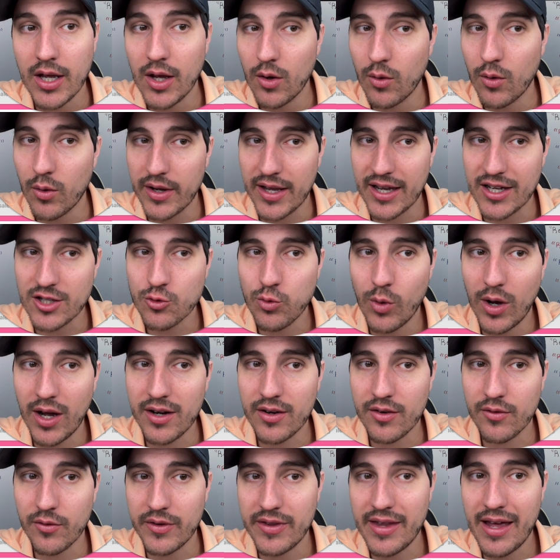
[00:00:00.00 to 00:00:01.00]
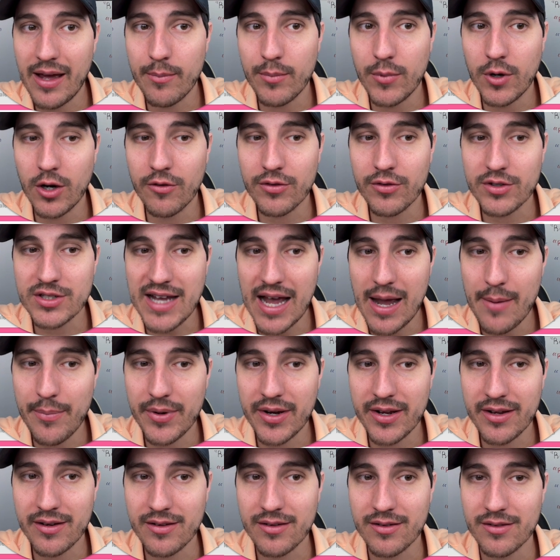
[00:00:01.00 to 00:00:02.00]
Well, guess what? When that move was
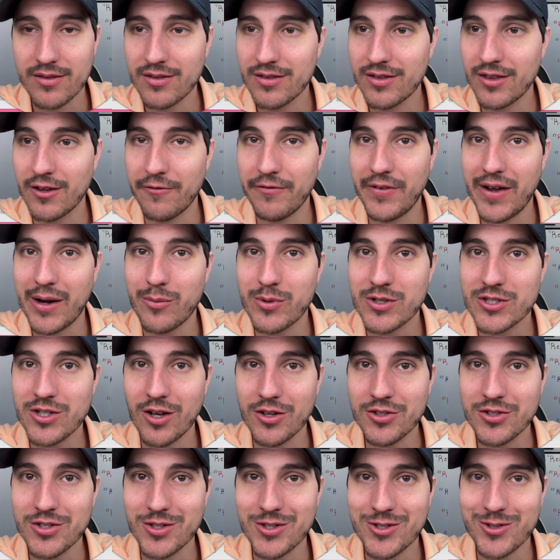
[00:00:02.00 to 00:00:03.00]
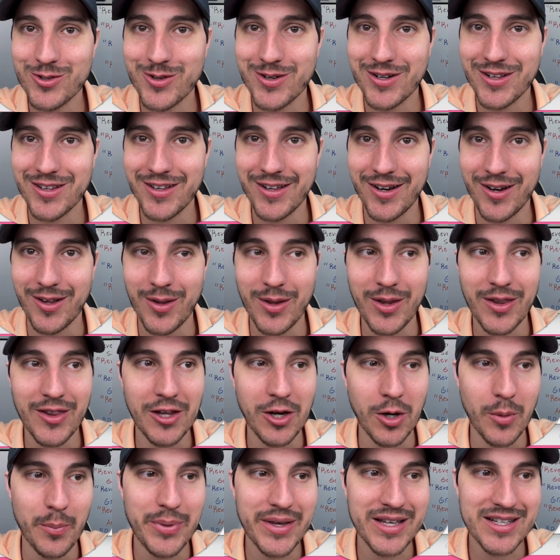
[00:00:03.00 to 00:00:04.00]
happening, the Fed was also doing a
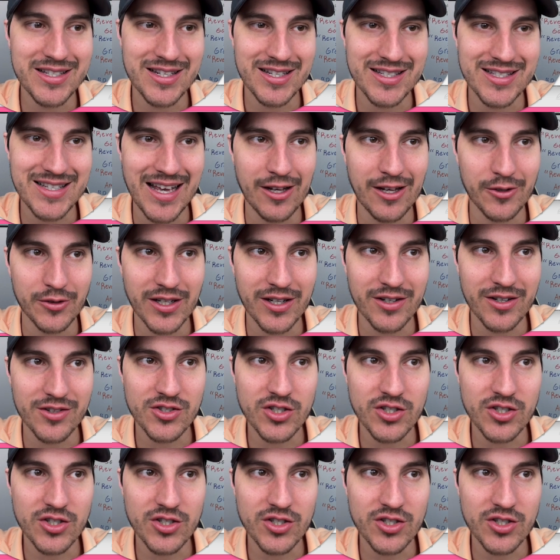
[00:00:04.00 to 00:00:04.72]
little business out there.